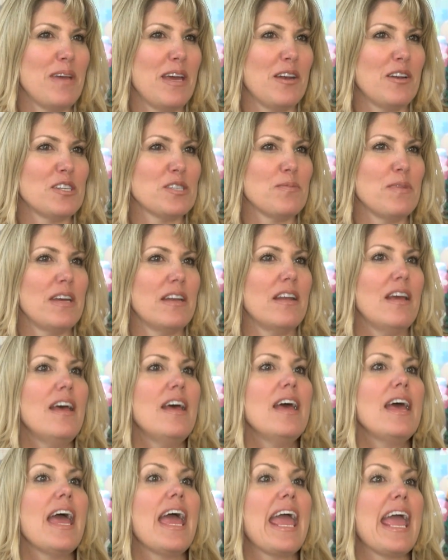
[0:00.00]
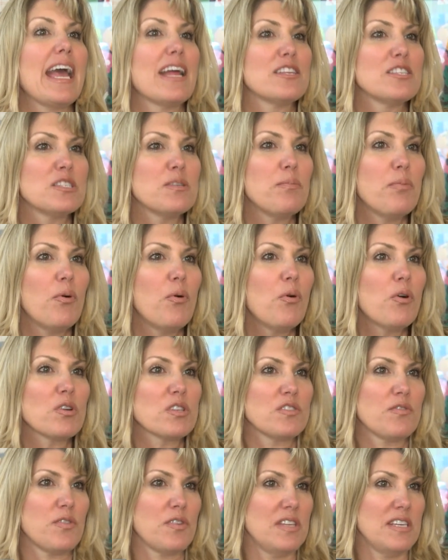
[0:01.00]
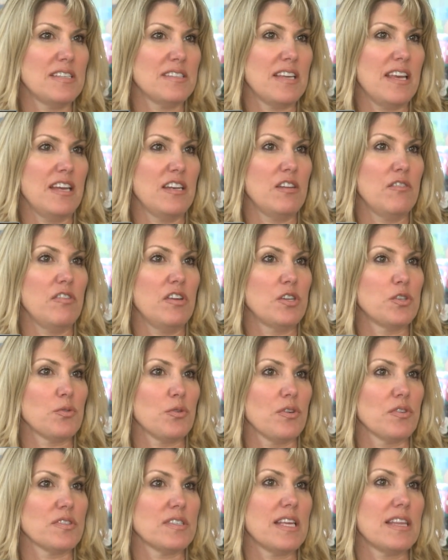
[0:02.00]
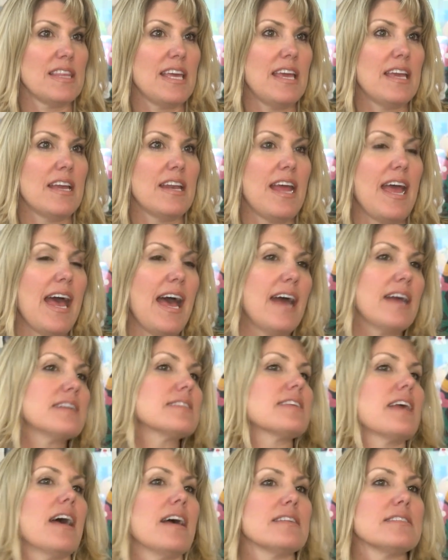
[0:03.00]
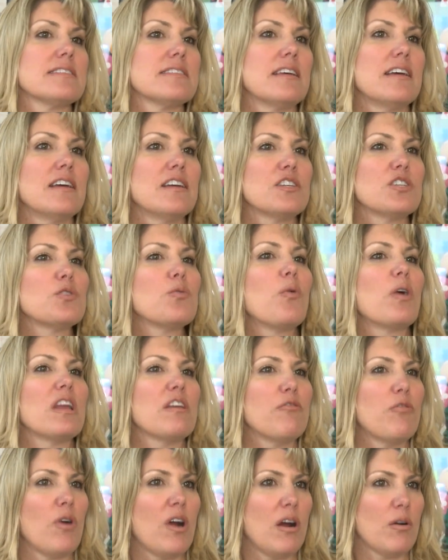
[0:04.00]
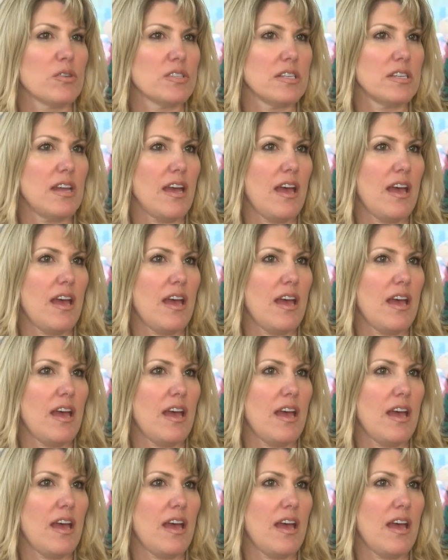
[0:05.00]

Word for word: management and supports for these individuals that they can access twenty-four hours a